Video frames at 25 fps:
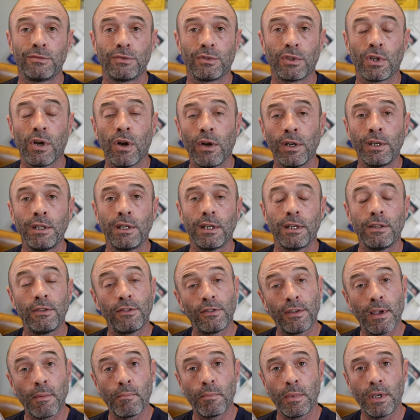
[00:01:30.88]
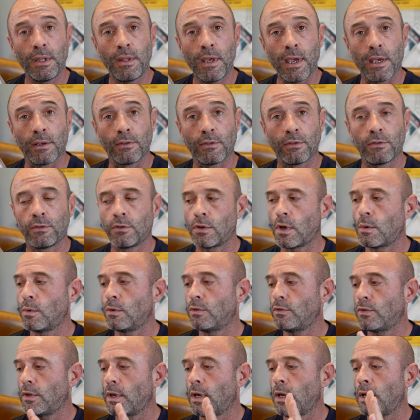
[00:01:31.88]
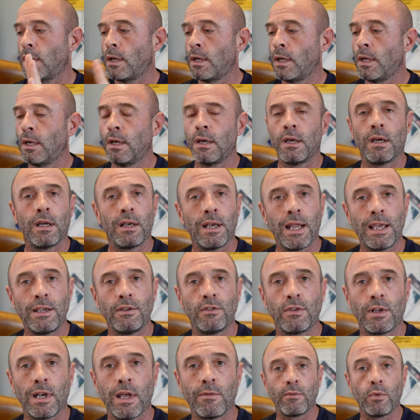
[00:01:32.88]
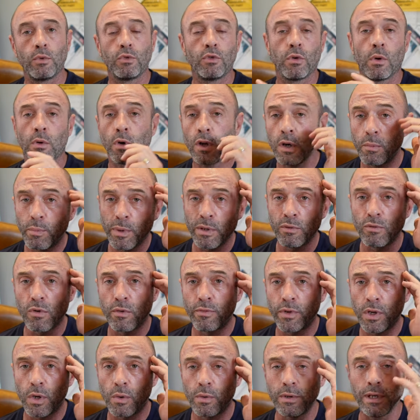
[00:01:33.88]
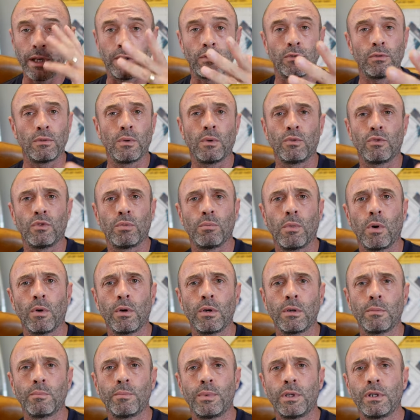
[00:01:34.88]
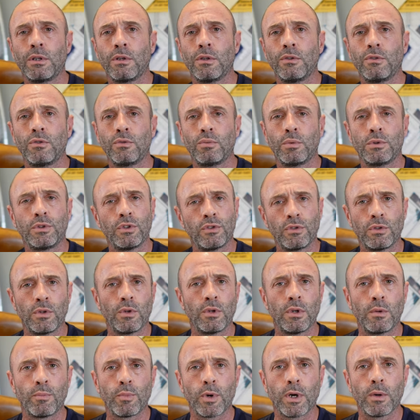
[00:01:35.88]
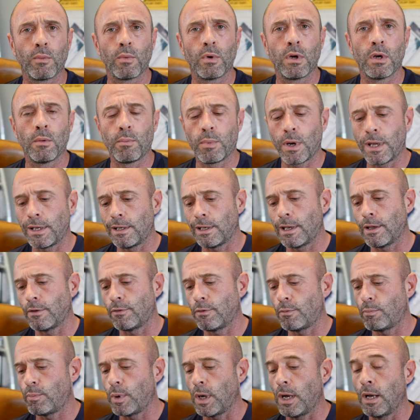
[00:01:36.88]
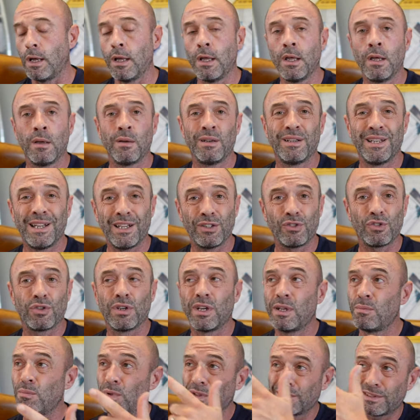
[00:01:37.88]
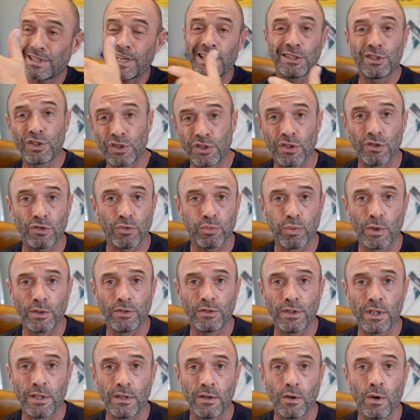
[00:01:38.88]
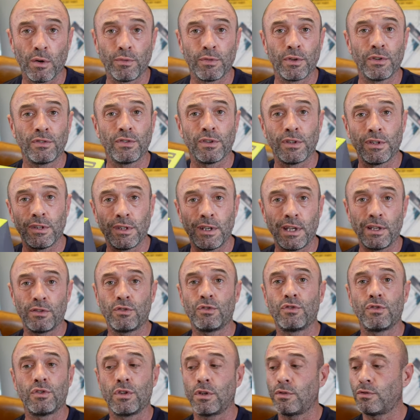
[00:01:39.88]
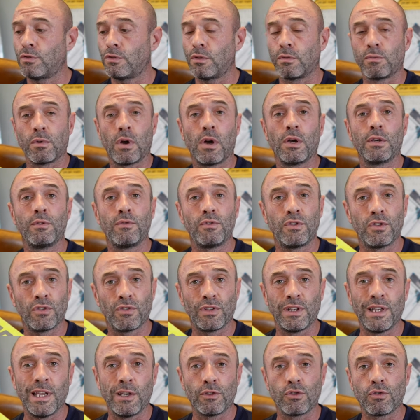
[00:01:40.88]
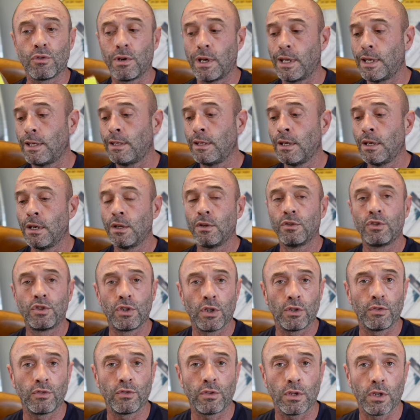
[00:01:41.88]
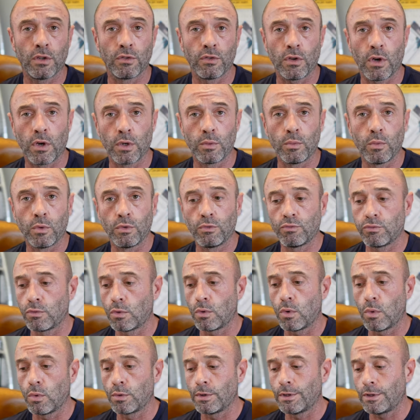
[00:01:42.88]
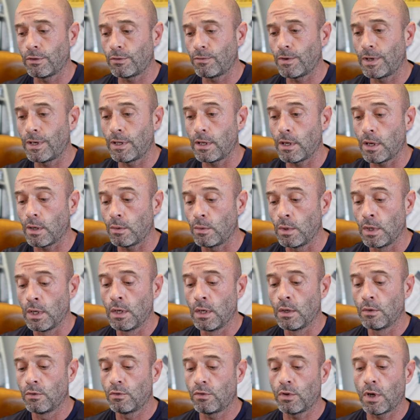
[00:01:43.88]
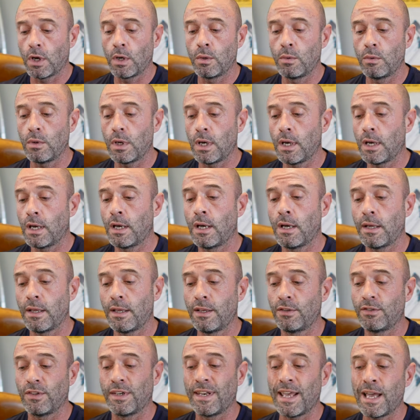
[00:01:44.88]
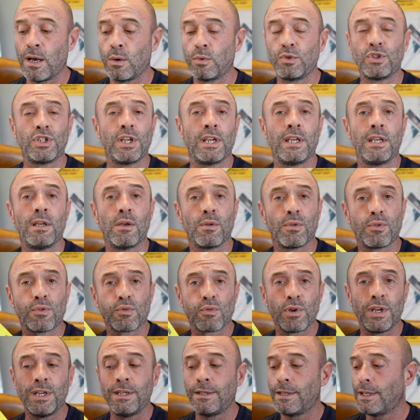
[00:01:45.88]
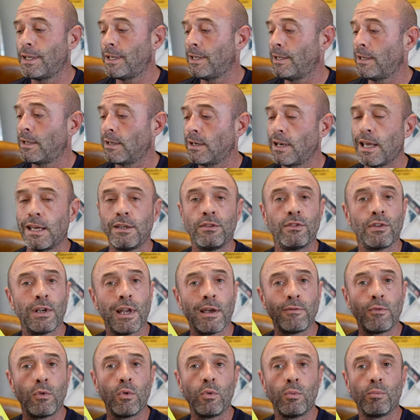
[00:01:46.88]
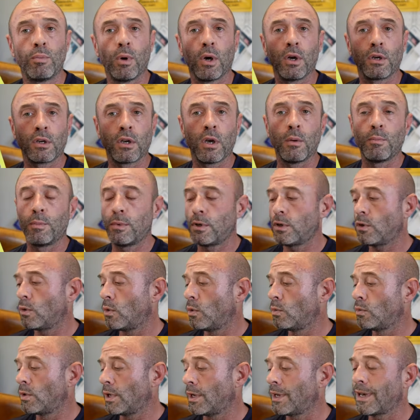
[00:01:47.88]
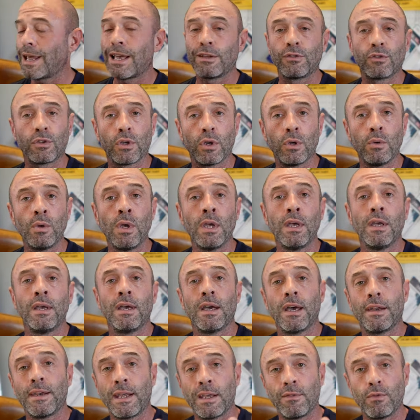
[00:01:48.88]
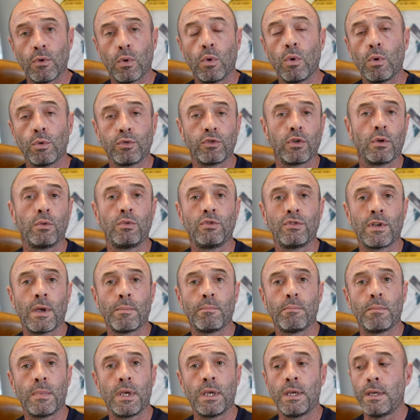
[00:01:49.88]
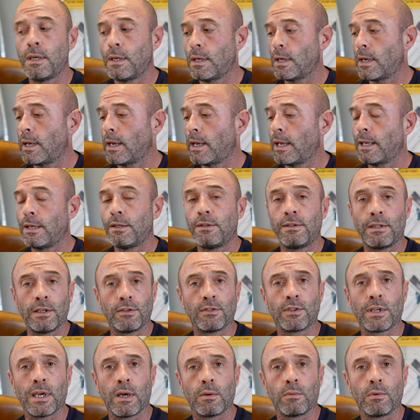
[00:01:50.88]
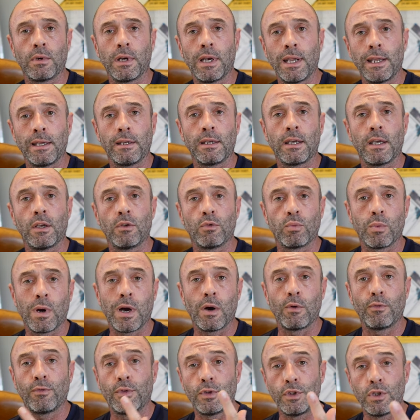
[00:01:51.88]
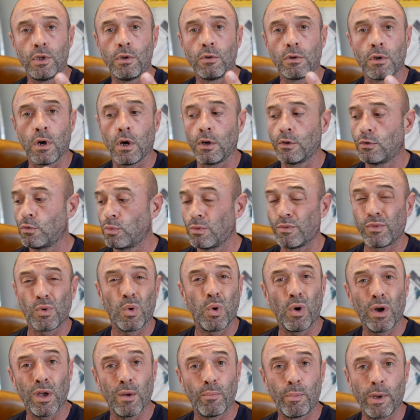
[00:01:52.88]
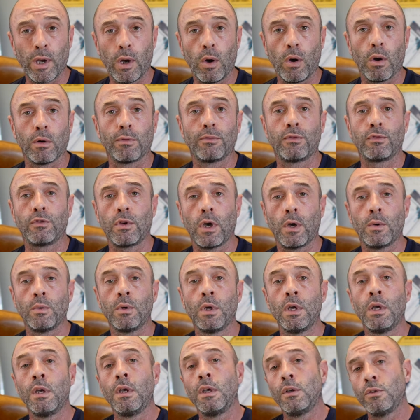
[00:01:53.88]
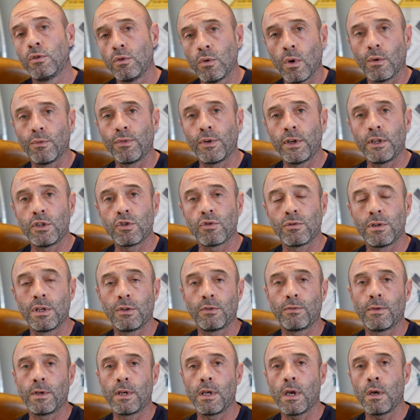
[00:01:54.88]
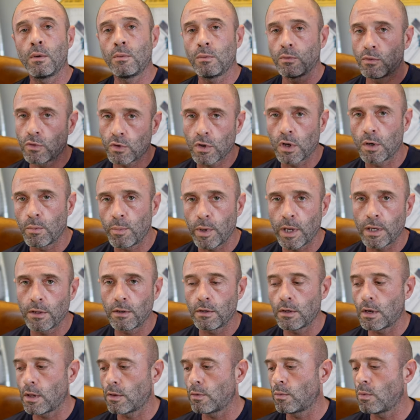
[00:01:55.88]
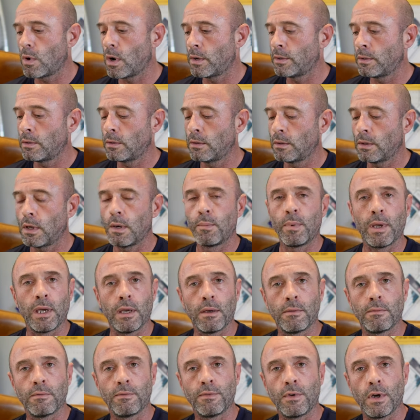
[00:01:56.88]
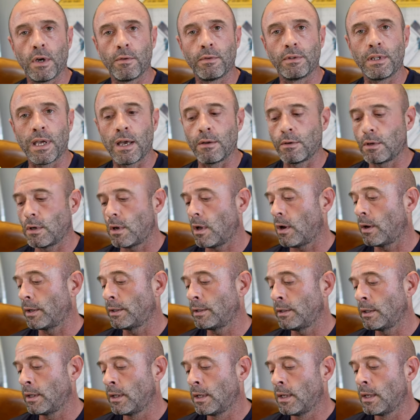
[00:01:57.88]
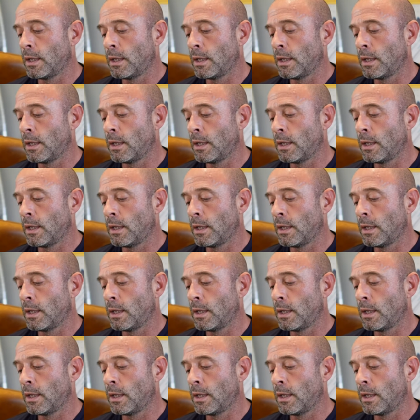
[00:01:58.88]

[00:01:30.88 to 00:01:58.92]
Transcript: kindly sent me this. So it's a, a laser level, so I'm going to be reviewing this, not tomorrow, because we're just doing a brickwork plate lift, but literally my dad's just whizzed in the office and this just arrived just literally just as I was recording this video. So uh, it's an L G three D laser level by a company called Lasgoo, and they've also sent me a discount link as well for you guys with quite a bit off. So it's not featuring this video, it's going to be in another one a bit further down the line,